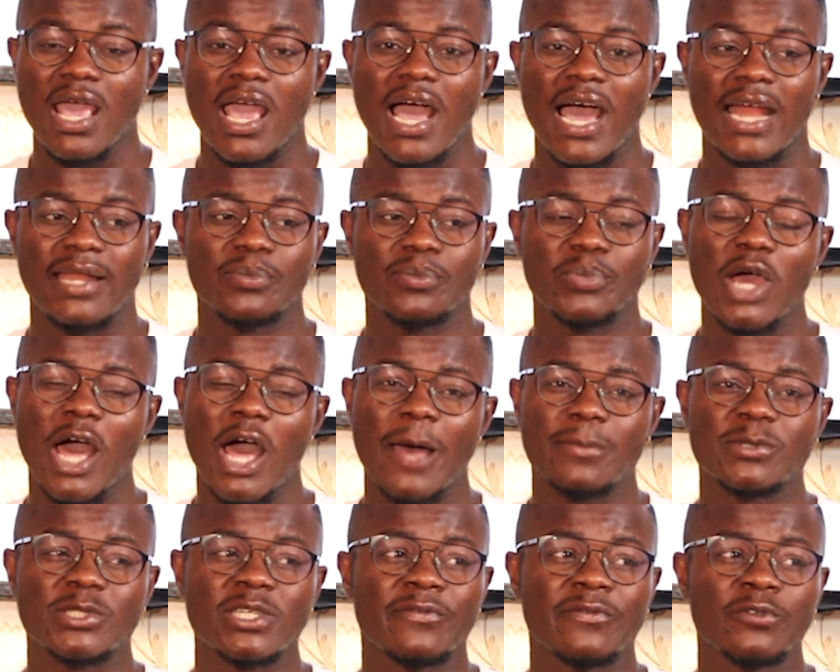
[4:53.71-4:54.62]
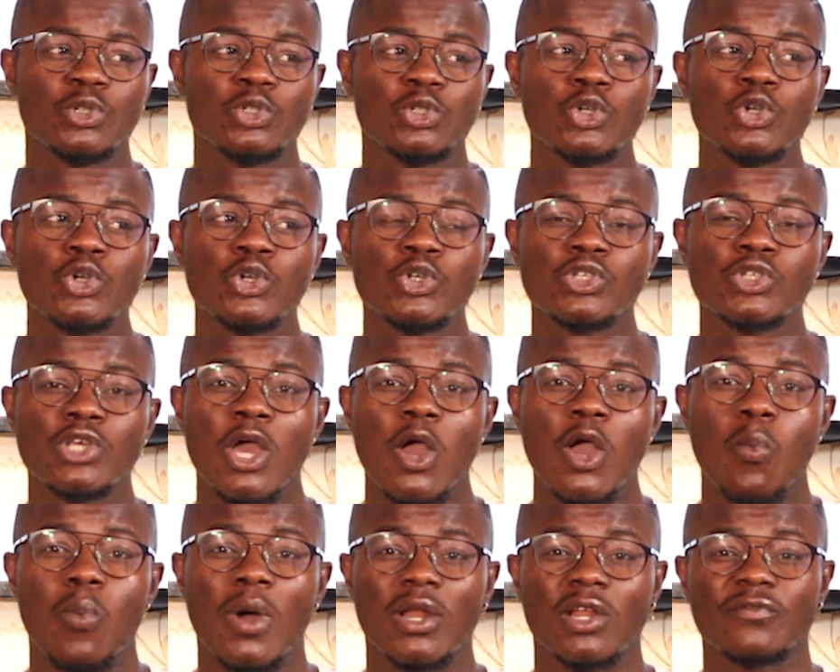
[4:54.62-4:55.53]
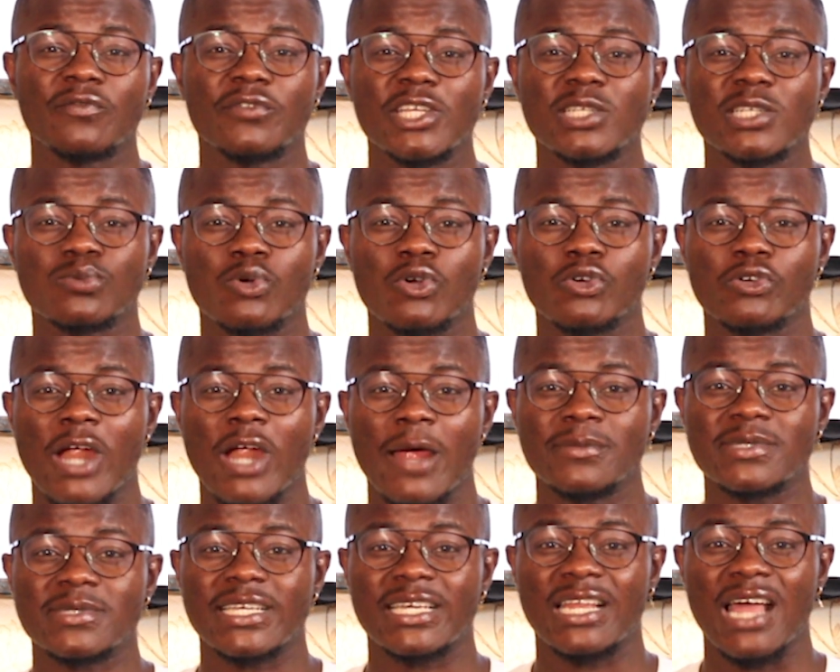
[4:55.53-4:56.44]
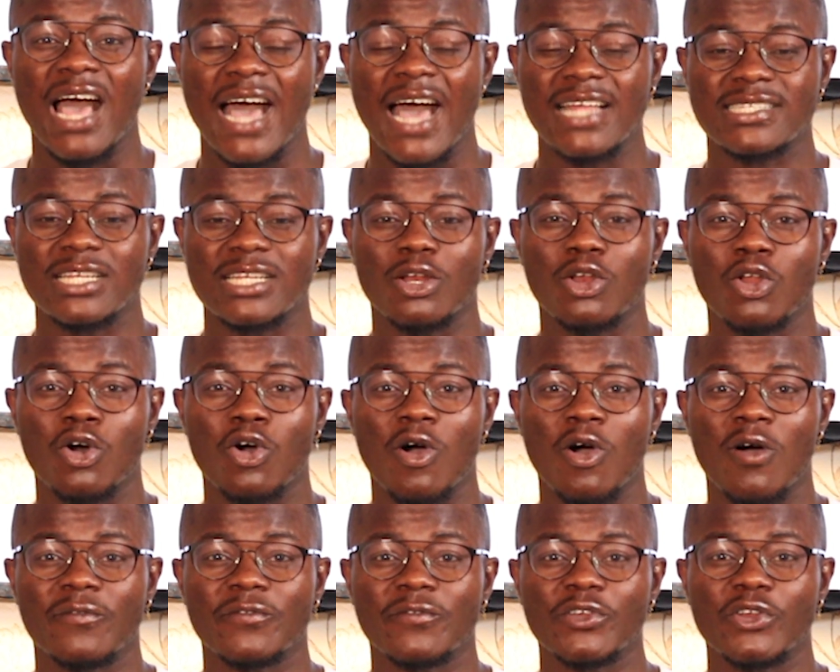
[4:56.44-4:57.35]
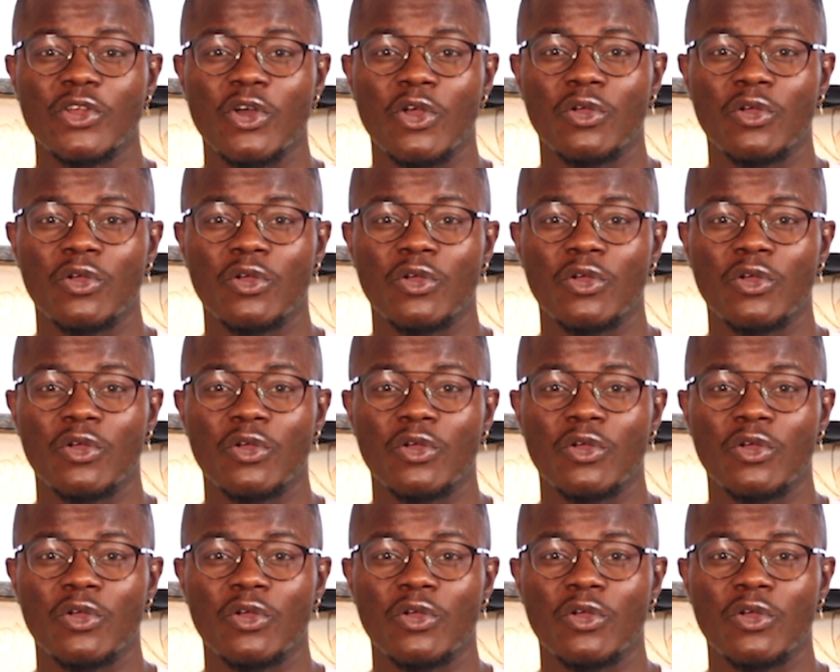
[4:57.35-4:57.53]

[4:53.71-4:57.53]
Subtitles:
and perhaps if you use one of these programs, it adds a lot of